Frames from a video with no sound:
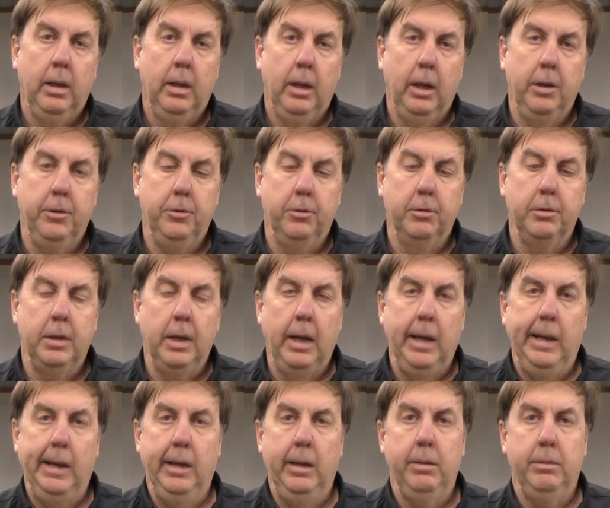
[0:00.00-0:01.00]
And your
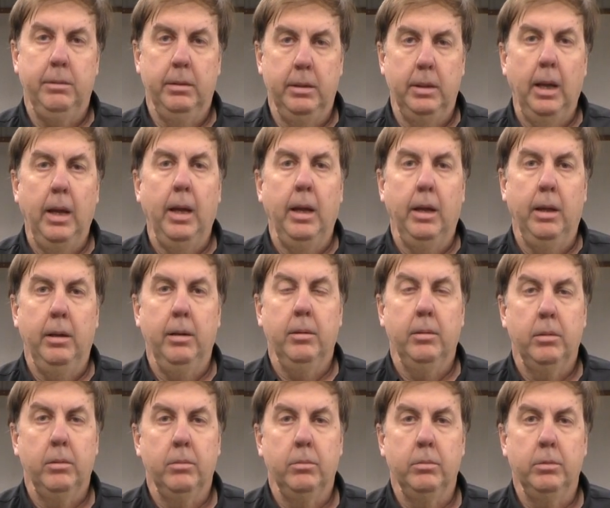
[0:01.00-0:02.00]
day today,
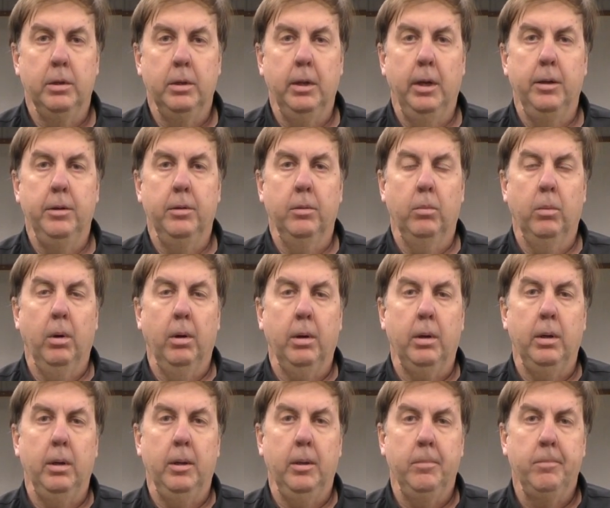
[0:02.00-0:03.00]
the day you're
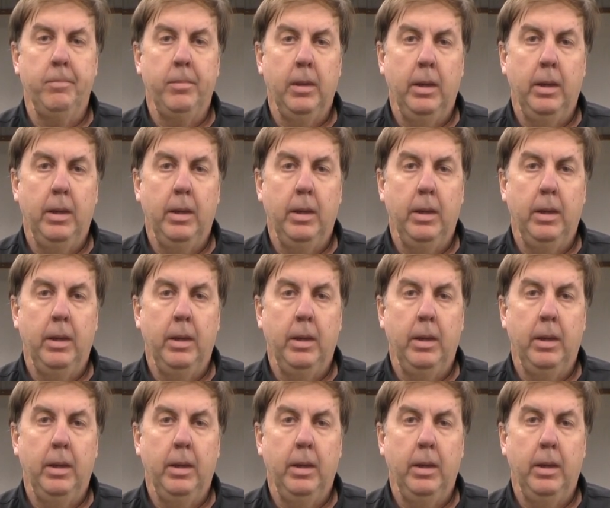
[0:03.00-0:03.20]
working,